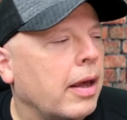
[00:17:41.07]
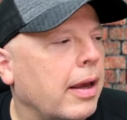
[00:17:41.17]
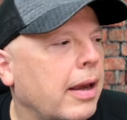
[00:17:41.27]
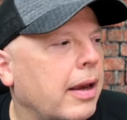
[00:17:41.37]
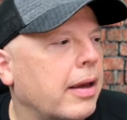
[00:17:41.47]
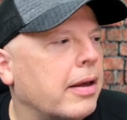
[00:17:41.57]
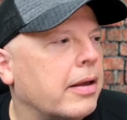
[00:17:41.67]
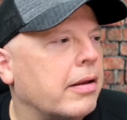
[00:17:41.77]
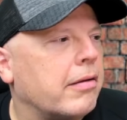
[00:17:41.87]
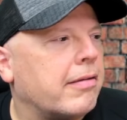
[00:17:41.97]

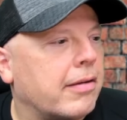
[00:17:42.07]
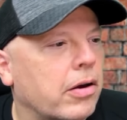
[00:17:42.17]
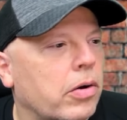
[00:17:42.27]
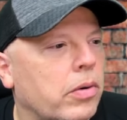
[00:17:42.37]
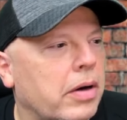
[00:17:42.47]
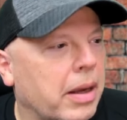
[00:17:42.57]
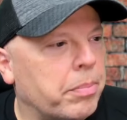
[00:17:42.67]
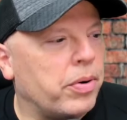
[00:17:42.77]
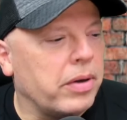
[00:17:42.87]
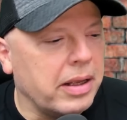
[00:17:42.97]
And so I
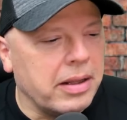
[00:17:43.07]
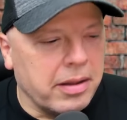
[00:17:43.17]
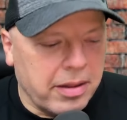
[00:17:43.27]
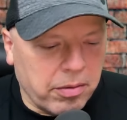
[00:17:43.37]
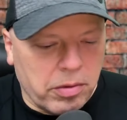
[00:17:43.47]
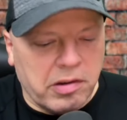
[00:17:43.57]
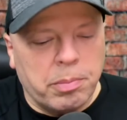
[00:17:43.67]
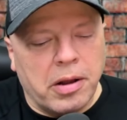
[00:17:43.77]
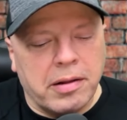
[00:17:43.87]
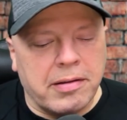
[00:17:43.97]
put in the
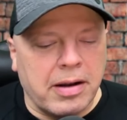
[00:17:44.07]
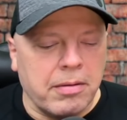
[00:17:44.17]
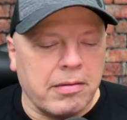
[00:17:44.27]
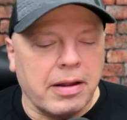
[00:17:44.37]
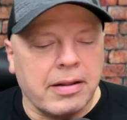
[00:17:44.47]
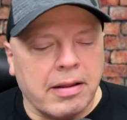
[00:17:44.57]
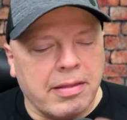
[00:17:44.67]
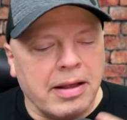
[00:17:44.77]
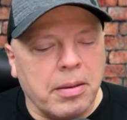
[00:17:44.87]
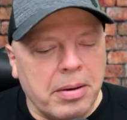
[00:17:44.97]
response that I was like,
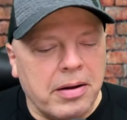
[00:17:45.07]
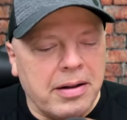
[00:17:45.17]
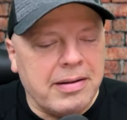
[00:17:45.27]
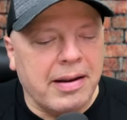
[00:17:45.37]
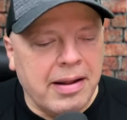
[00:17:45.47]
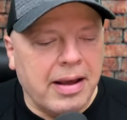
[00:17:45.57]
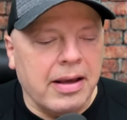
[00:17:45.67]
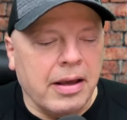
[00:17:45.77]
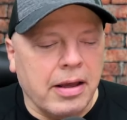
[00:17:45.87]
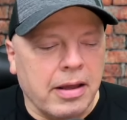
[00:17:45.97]
think about it
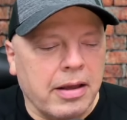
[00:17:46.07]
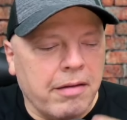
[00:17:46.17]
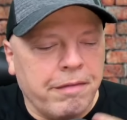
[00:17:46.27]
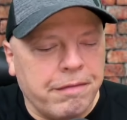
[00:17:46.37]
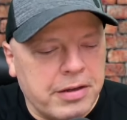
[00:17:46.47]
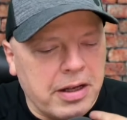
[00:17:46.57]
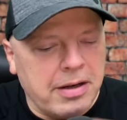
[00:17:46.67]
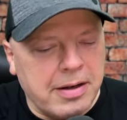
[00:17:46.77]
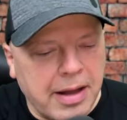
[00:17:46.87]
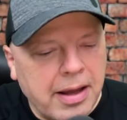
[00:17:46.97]
today. If
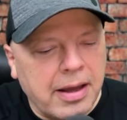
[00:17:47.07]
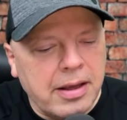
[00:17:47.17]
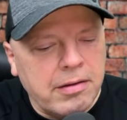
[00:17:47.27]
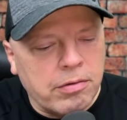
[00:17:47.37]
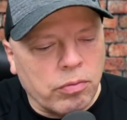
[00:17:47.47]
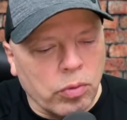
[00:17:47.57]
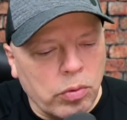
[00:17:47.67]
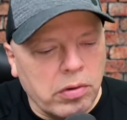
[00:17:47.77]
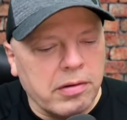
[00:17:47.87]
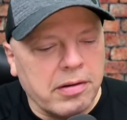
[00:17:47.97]
today's
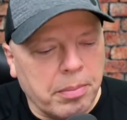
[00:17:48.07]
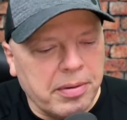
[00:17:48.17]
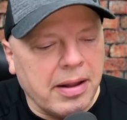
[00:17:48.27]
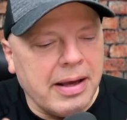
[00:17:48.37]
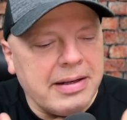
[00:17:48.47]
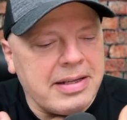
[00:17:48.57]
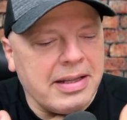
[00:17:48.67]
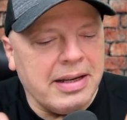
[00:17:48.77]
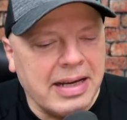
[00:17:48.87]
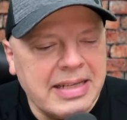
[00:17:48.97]
rules applied to
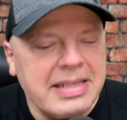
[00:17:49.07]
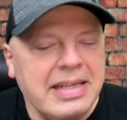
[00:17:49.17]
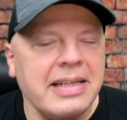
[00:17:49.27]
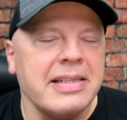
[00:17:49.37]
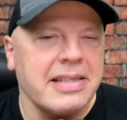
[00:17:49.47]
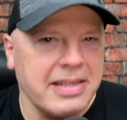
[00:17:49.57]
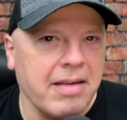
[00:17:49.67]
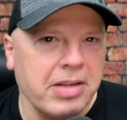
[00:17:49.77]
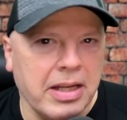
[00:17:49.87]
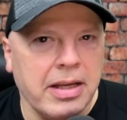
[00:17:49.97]
the
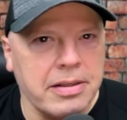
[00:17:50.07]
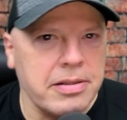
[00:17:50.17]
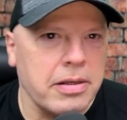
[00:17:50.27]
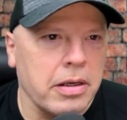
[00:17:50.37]
1970s,